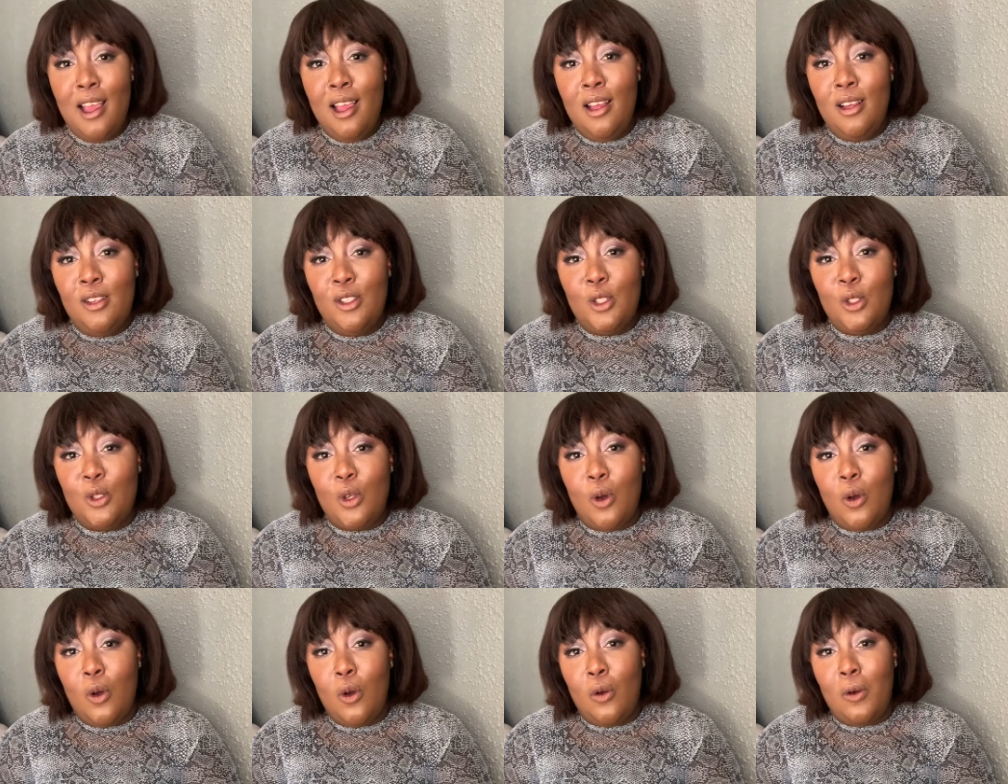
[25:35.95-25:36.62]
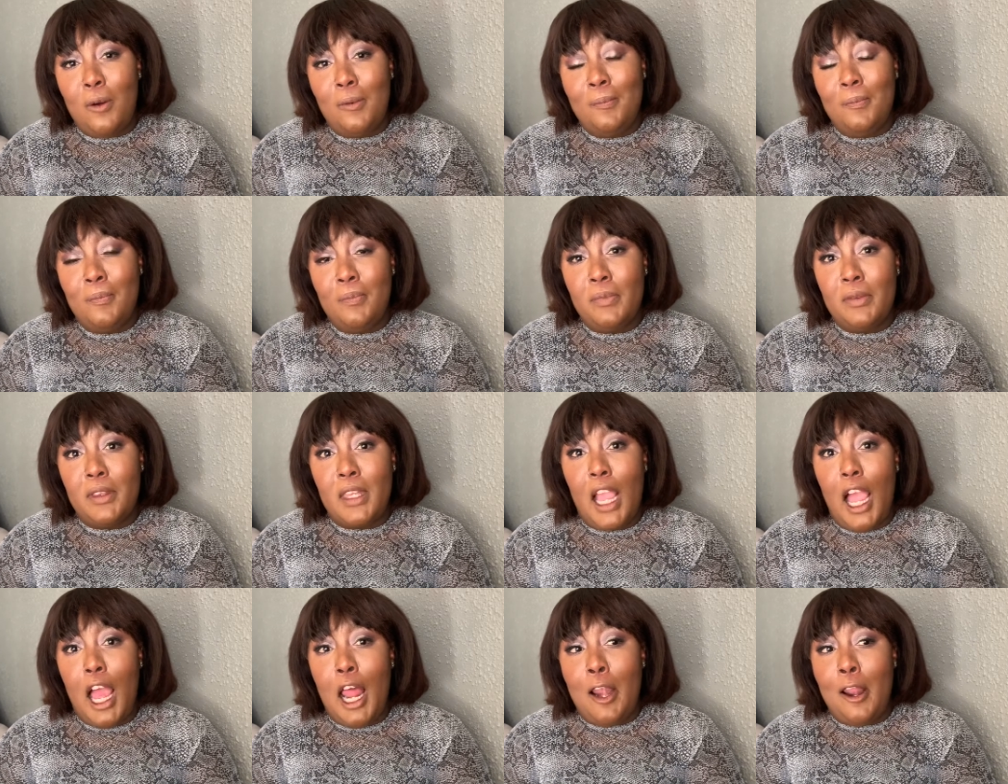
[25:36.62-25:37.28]
So
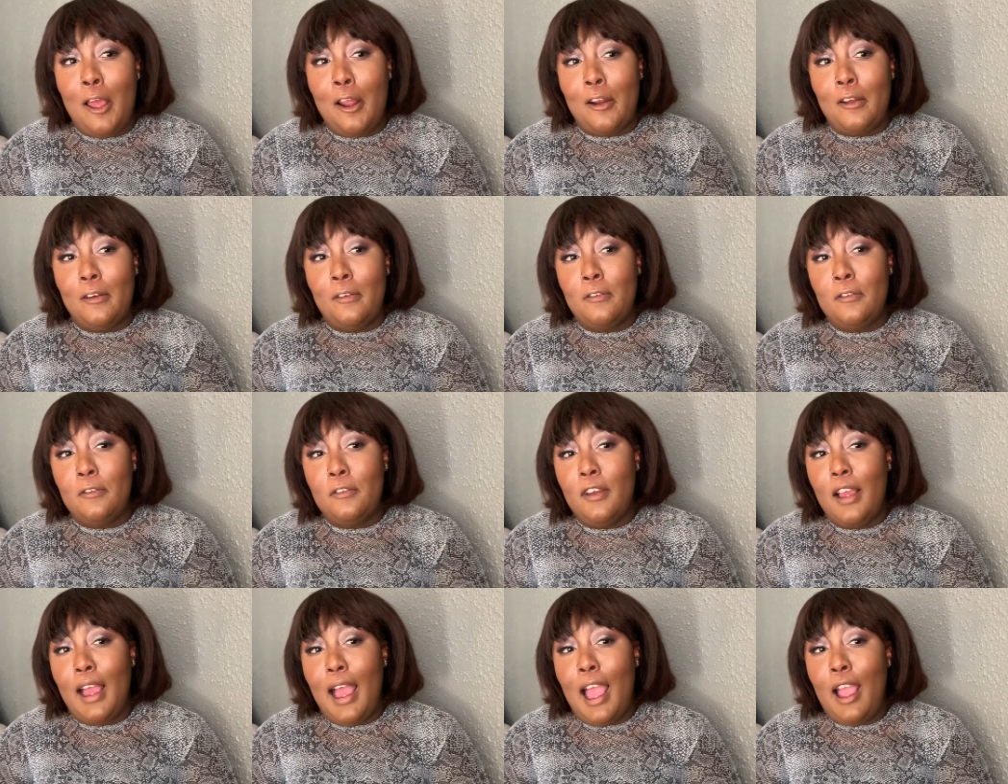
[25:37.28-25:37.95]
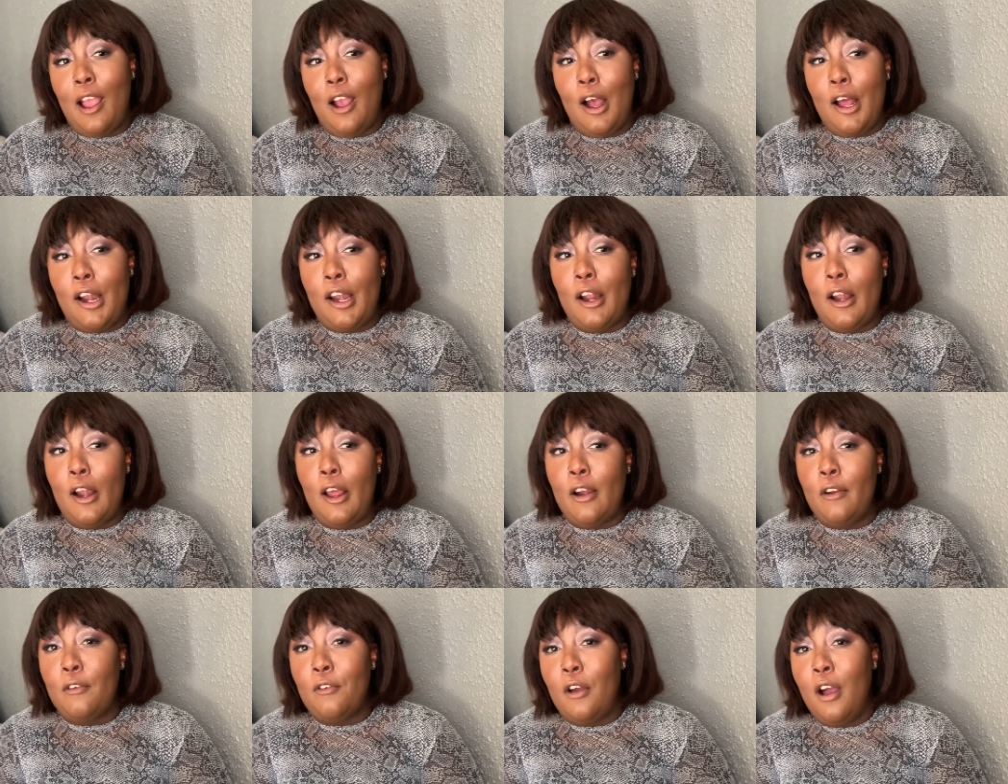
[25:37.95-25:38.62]
a lot of i got a
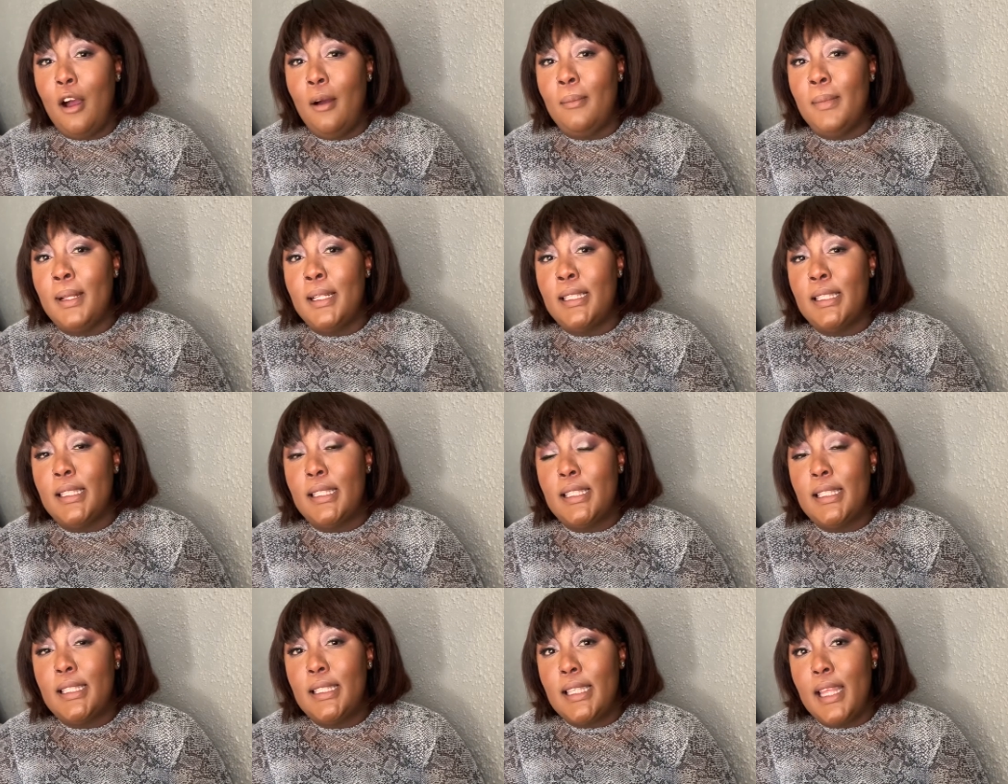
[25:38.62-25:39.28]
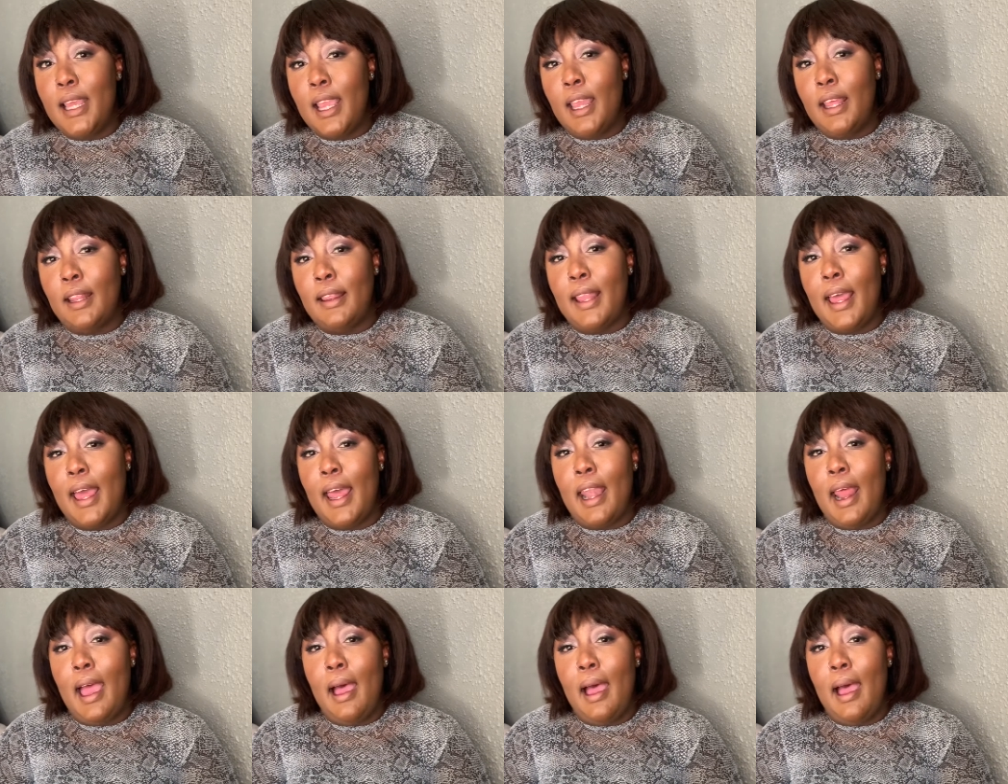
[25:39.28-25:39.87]
lot of comments saying that